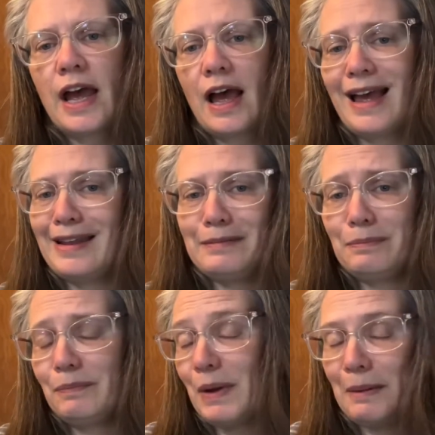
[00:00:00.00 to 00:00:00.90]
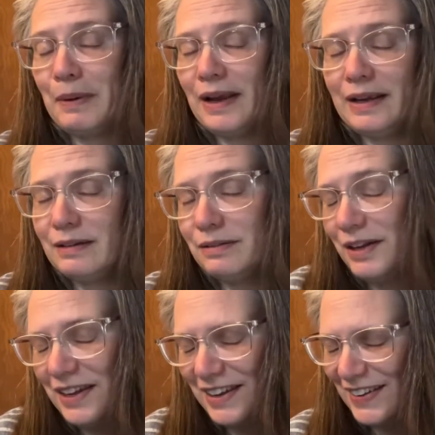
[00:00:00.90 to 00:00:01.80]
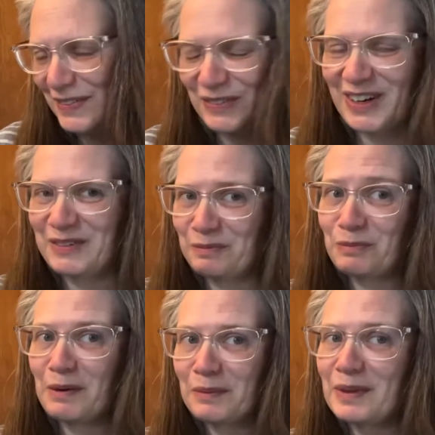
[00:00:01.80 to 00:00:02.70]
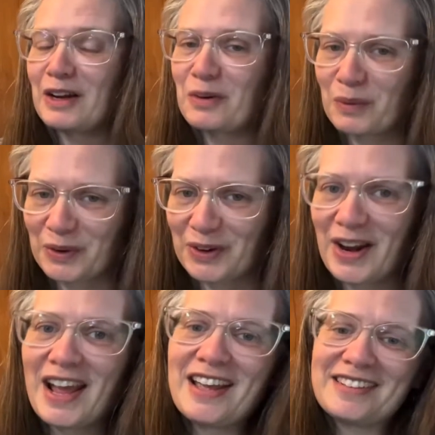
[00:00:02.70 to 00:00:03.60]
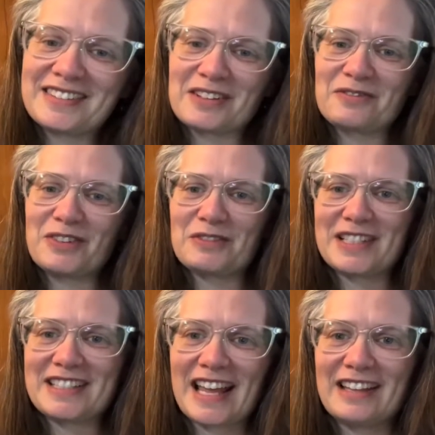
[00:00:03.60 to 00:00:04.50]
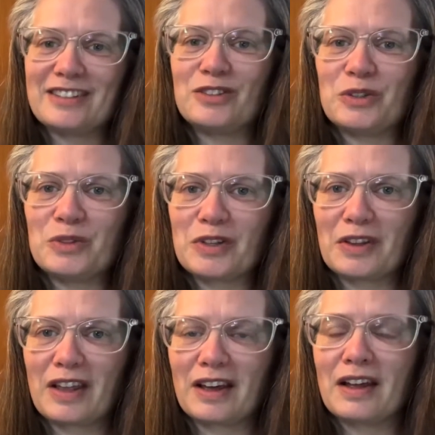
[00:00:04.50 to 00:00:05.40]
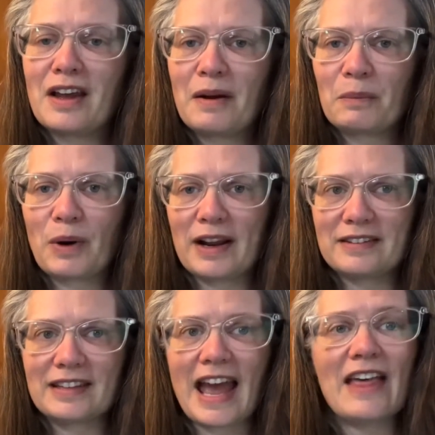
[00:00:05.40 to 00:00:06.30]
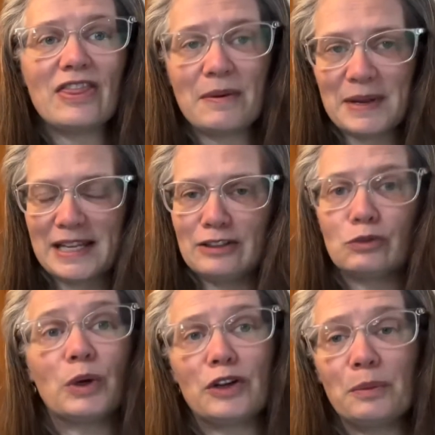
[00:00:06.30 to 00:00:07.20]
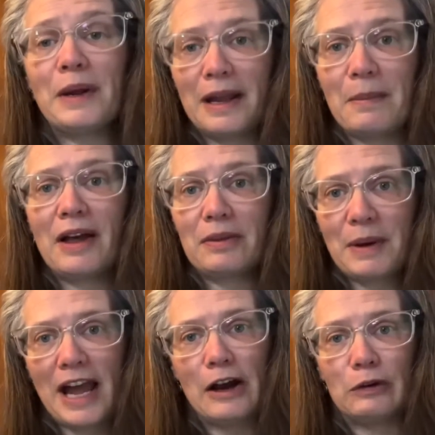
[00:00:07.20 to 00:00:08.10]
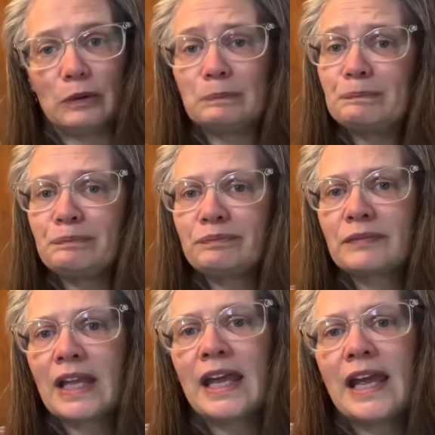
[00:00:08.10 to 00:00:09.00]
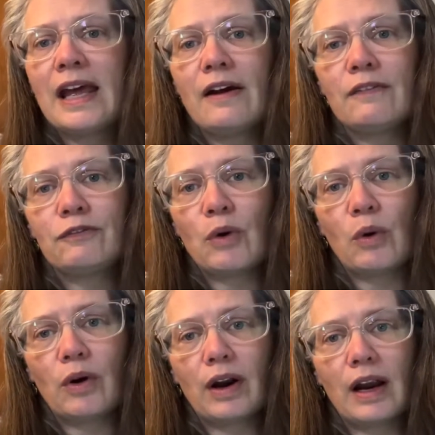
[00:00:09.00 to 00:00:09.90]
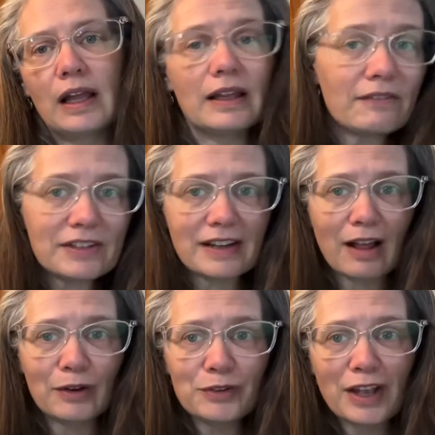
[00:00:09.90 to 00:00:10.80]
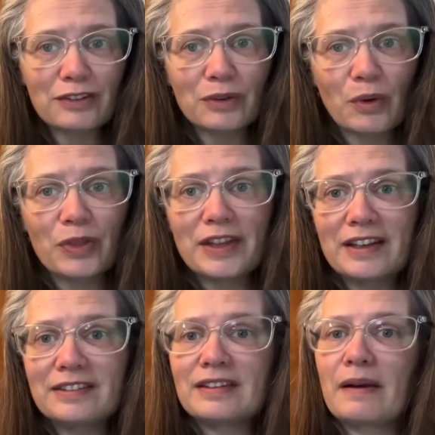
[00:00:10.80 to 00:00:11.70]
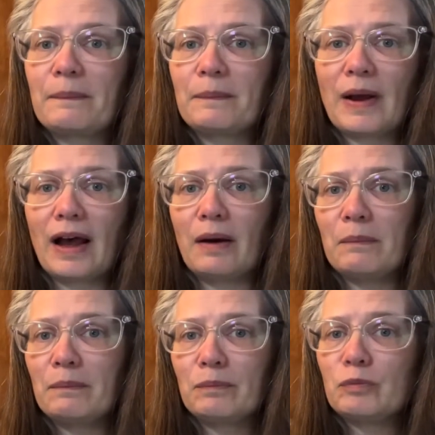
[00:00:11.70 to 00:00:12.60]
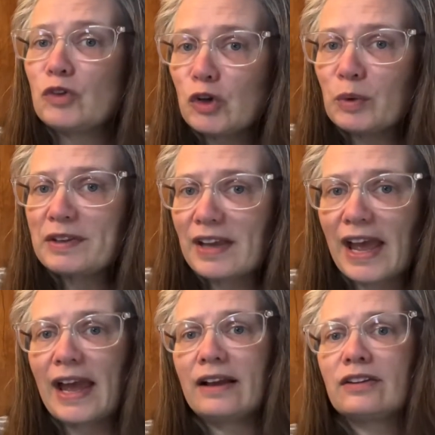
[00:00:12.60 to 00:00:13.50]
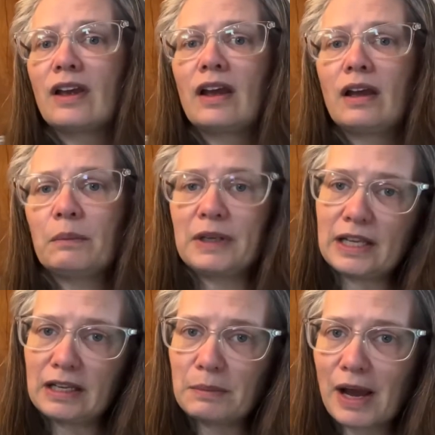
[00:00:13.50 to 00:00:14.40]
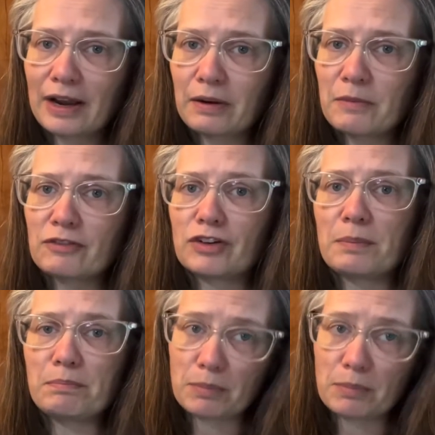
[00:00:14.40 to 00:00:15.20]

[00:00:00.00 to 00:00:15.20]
and I paid probably a quarter to 50 cents due to the price at the bins where you pay by the pound. For $11, I sold this new with tags bikini bottom from